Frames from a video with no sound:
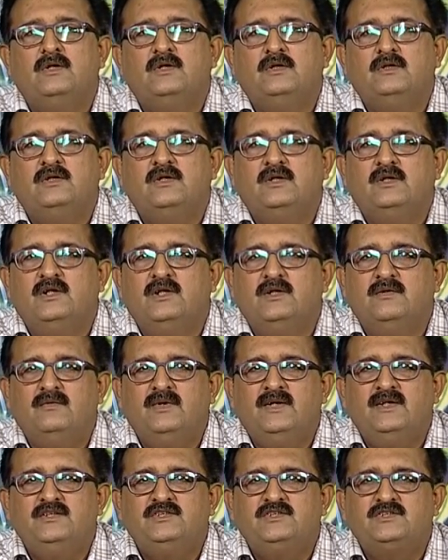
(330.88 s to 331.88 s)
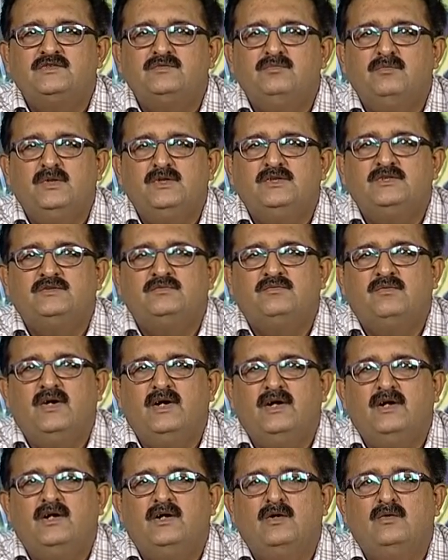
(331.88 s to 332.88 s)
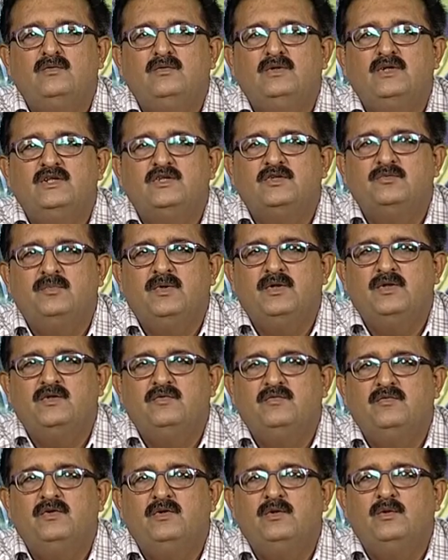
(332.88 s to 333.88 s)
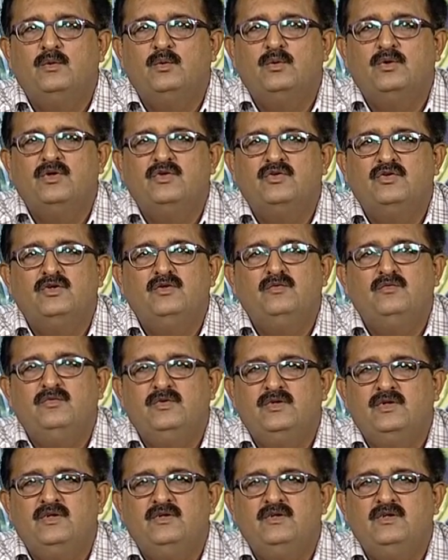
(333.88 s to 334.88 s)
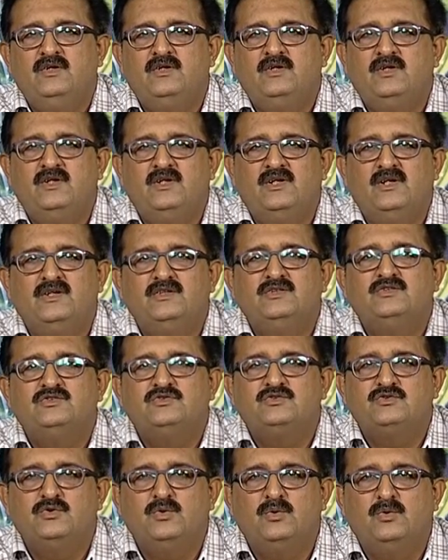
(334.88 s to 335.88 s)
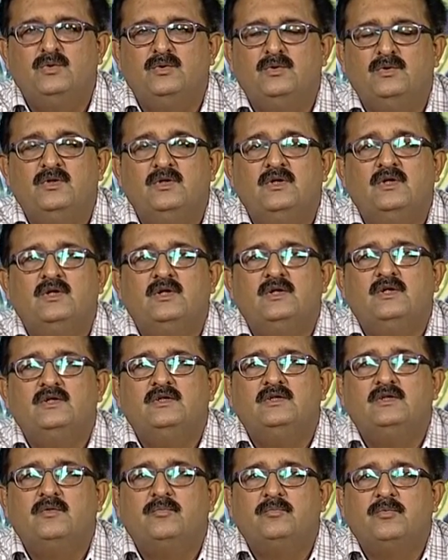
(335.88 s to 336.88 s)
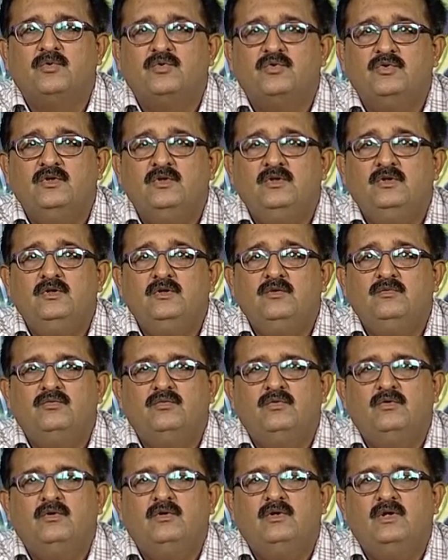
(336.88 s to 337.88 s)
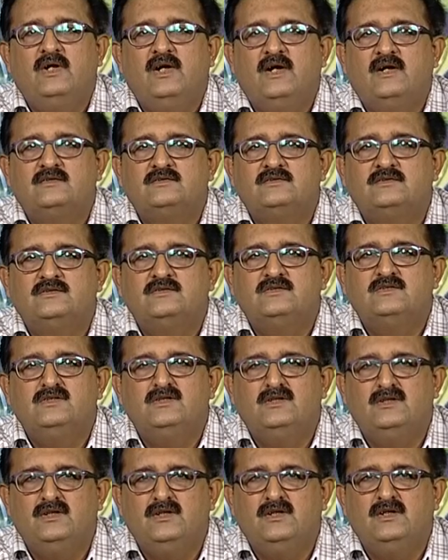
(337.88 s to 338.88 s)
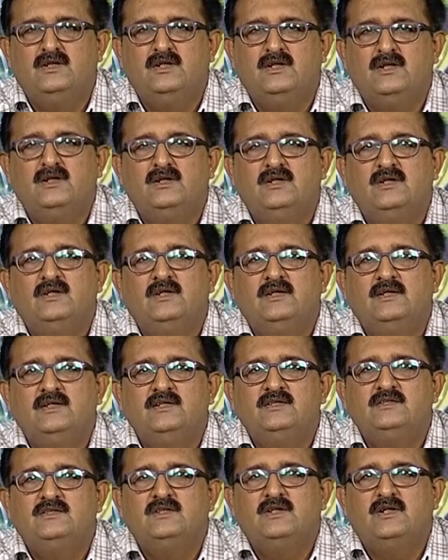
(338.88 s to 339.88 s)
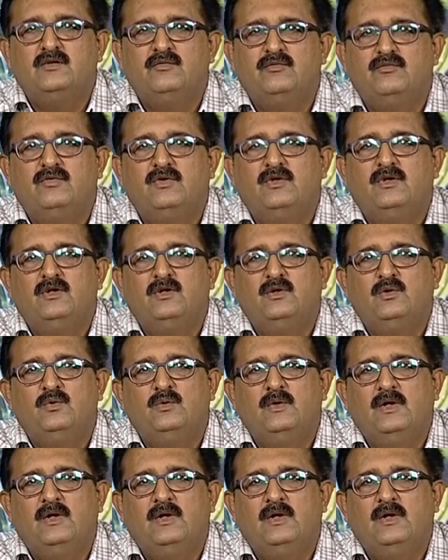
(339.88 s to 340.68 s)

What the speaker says: the device must find out the specific location where the data is stored. The procedure for accessing data is referred to